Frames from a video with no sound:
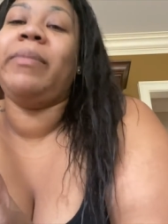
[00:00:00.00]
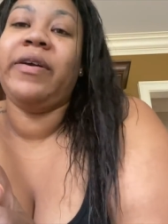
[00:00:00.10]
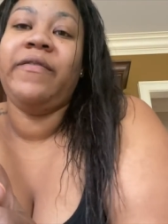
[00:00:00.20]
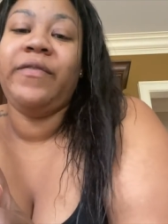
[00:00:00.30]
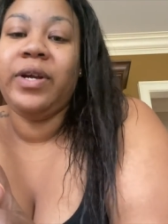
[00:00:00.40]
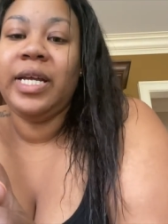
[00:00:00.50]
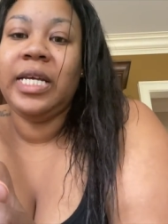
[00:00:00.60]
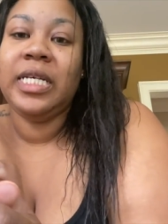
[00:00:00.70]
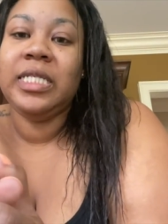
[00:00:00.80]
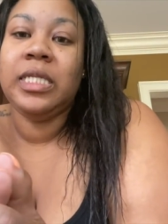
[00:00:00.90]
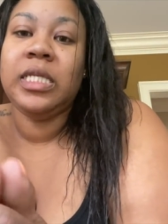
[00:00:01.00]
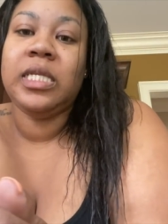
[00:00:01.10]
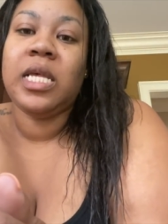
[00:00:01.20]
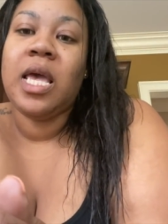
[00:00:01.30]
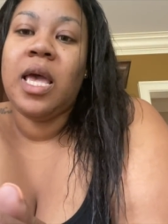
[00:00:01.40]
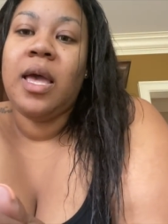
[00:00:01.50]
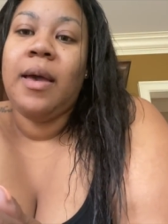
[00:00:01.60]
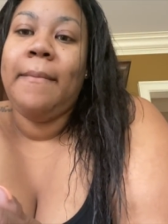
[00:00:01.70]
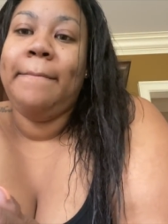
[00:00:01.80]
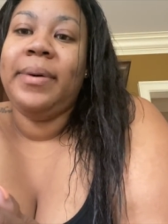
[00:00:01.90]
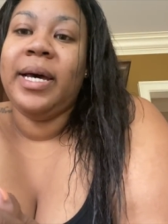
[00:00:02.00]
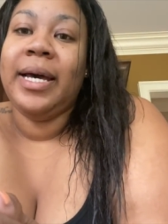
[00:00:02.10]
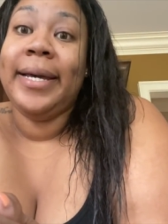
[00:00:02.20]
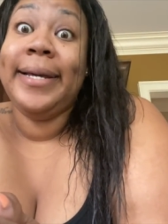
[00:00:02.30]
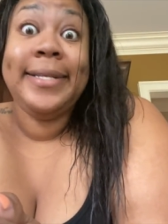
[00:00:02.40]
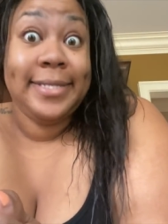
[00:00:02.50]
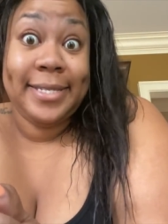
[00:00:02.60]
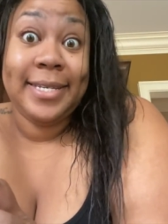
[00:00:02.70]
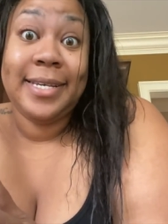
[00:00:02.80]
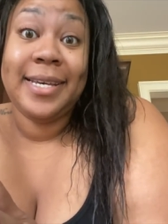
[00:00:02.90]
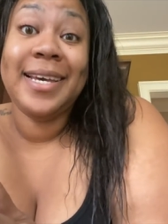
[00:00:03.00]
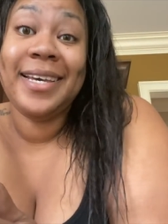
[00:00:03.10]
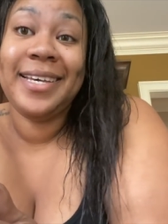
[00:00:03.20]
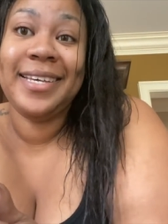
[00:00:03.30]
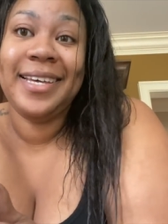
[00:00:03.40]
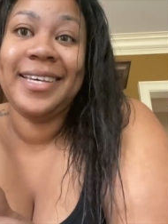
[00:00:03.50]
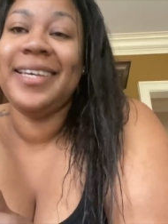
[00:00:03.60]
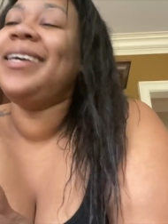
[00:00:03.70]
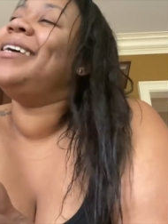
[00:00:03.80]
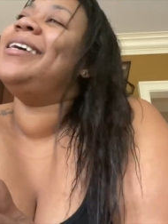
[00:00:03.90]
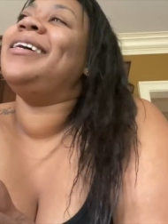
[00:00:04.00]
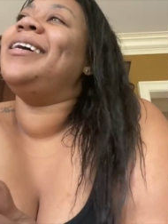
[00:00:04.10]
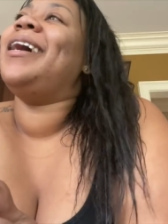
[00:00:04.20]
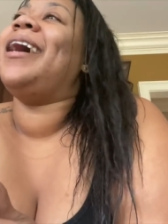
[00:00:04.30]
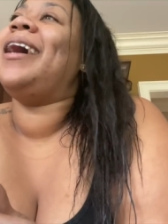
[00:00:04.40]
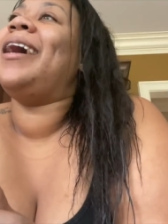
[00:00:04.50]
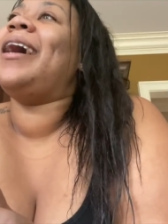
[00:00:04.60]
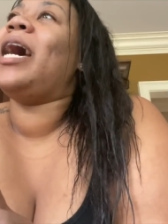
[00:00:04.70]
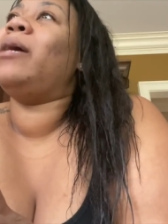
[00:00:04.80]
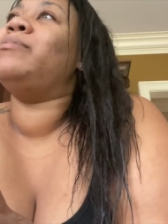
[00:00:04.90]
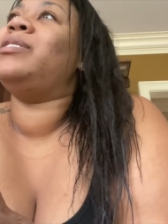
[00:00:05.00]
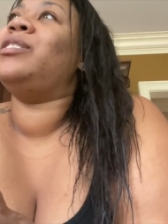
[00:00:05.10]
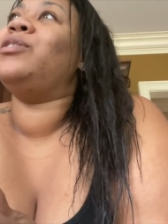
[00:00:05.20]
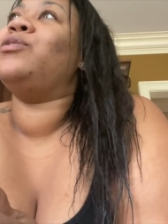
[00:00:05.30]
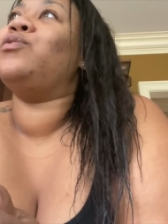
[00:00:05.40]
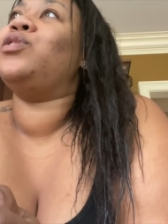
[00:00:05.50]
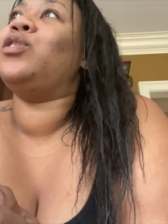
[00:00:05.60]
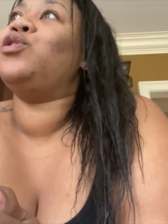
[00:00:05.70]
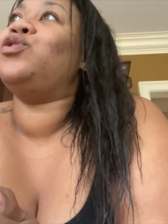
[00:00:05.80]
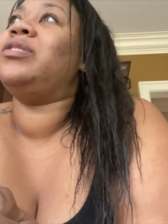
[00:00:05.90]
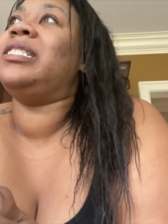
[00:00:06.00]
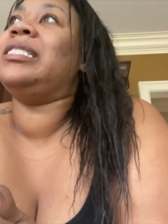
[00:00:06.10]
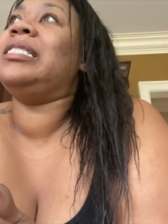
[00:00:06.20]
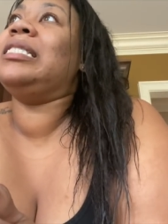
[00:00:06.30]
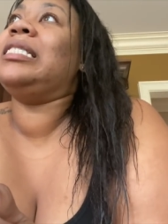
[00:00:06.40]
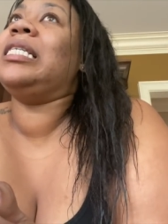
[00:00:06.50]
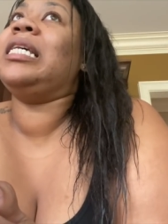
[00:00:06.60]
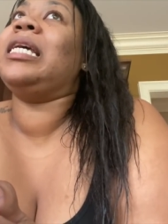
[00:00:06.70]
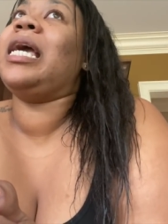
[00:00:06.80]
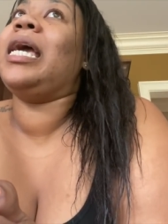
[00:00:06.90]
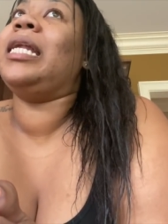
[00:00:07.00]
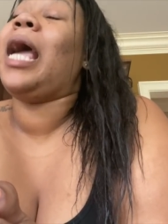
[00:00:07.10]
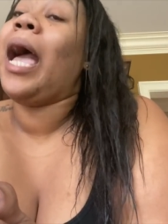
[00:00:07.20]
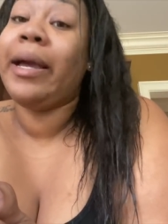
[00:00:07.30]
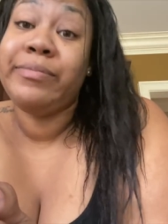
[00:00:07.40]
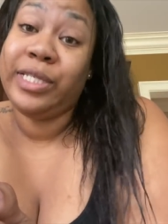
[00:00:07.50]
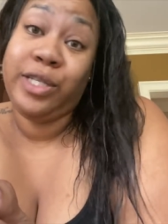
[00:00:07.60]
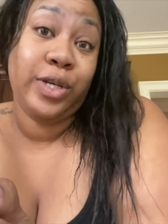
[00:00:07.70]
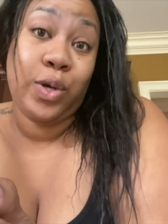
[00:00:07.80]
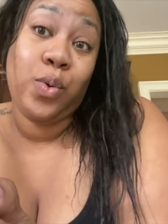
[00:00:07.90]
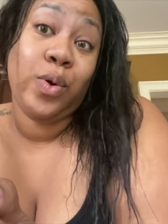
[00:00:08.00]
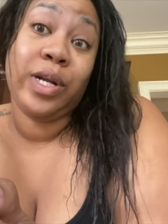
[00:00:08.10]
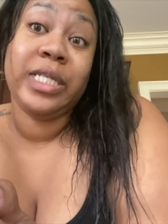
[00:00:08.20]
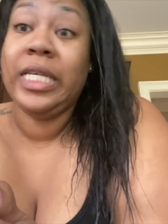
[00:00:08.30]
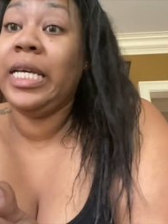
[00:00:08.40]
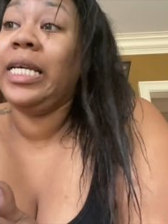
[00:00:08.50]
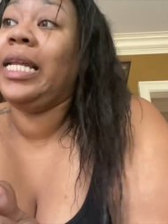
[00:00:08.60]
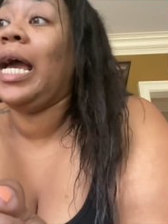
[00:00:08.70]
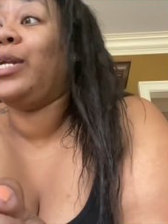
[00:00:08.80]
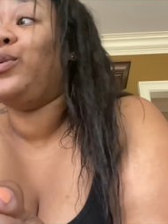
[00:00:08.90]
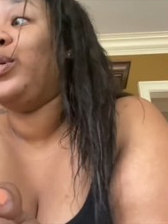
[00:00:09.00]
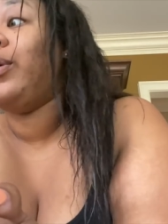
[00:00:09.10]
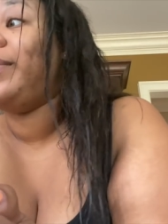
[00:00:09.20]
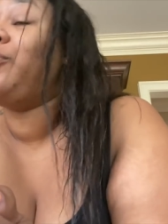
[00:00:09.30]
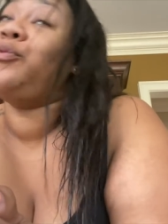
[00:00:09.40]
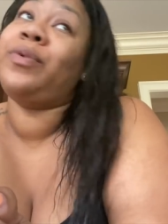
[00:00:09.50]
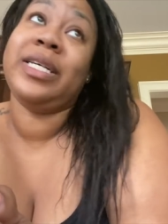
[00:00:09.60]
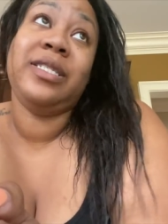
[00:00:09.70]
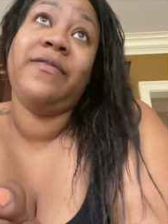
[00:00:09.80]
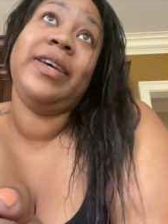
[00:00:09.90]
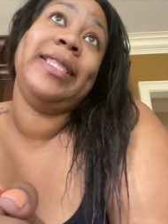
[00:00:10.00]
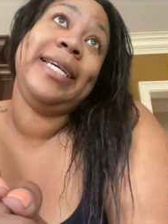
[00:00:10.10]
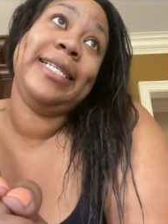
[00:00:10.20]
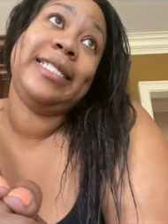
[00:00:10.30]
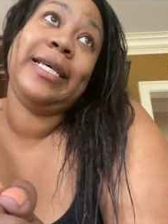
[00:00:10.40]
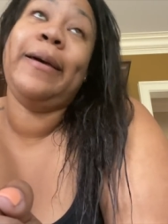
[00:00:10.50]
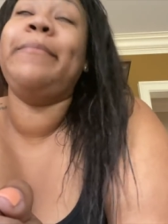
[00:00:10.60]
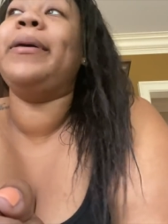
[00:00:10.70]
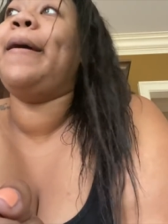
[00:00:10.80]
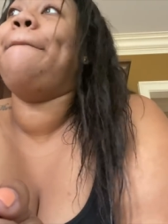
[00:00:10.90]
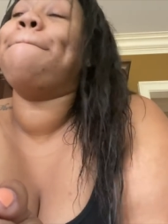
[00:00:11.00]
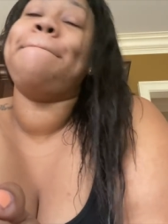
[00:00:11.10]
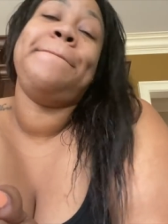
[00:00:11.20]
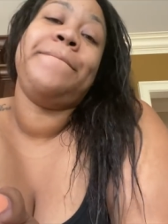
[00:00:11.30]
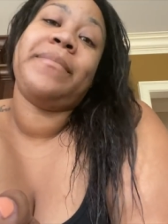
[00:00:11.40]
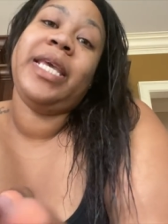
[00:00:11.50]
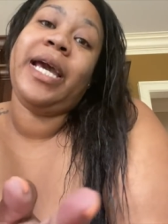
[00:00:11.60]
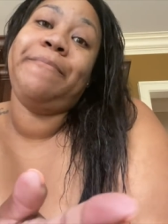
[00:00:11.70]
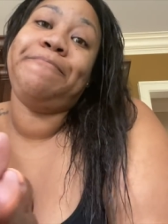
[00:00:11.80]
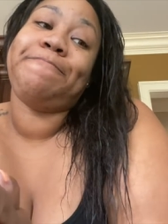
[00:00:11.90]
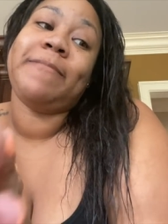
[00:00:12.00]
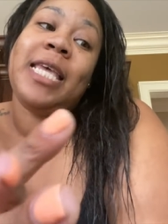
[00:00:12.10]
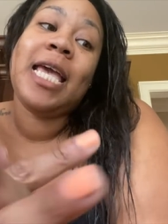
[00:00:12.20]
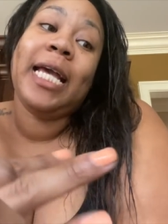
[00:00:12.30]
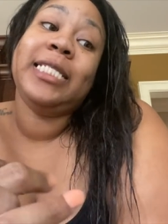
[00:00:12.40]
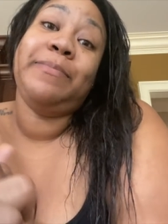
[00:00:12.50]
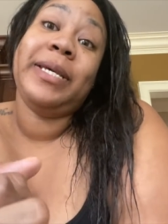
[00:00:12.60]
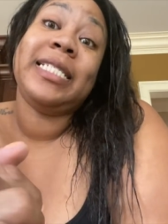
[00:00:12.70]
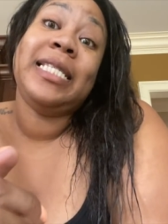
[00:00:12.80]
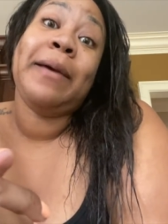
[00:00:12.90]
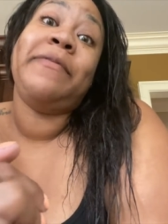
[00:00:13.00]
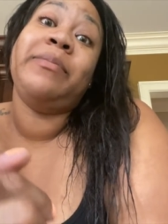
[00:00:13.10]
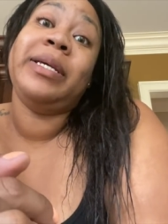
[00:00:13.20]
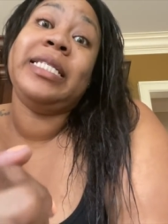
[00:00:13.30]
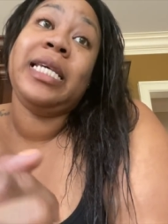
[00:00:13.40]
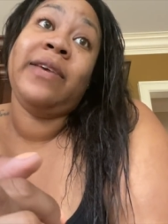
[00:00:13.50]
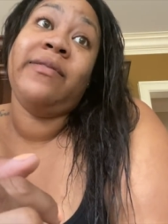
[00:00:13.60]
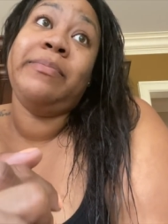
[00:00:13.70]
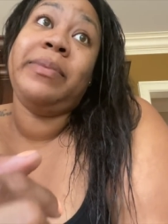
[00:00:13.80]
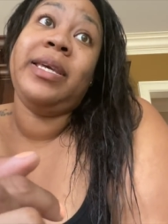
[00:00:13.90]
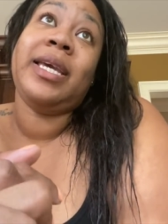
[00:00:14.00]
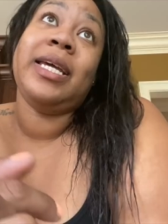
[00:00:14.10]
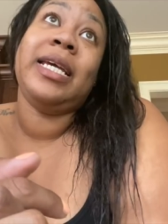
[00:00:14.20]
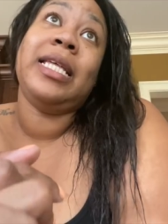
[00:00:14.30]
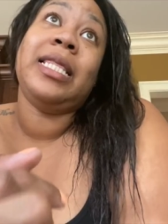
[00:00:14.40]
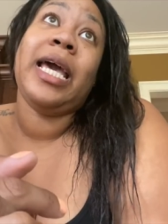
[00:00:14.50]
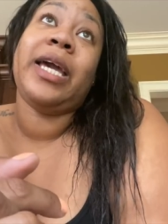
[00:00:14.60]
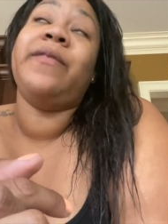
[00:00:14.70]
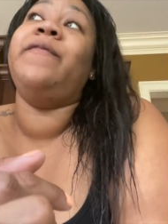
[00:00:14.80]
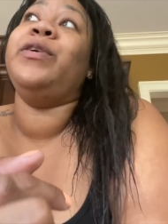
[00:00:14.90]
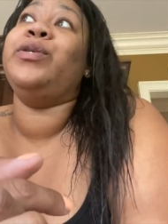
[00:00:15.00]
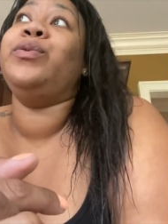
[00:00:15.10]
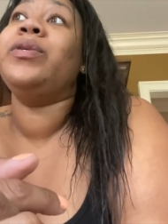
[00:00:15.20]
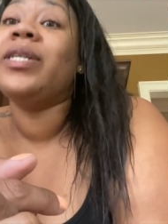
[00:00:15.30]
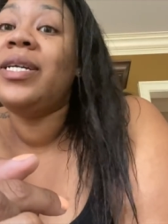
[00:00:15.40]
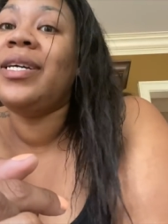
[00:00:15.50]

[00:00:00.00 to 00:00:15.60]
my friends, but uh, I'm still social distancing and I'm still in quarantine. I don't know about the rest of Atlanta, but yeah, it's a big step for me to even be getting like food.